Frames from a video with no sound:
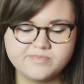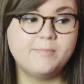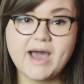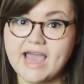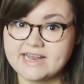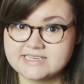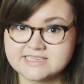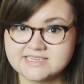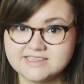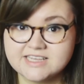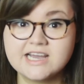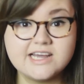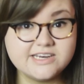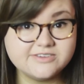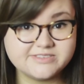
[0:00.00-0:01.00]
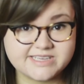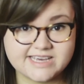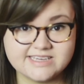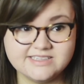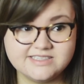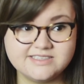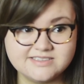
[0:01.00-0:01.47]
But the good news
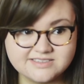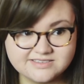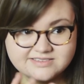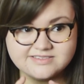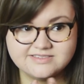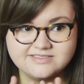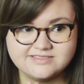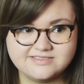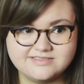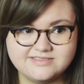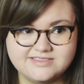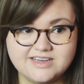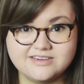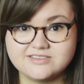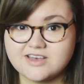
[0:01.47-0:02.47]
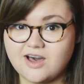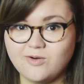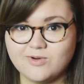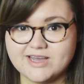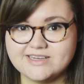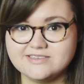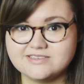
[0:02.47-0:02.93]
is, there's
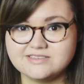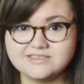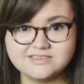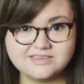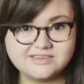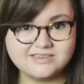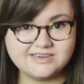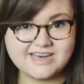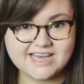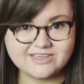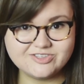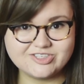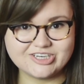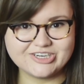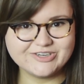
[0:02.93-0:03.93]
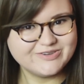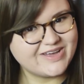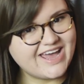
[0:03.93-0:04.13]
always next year.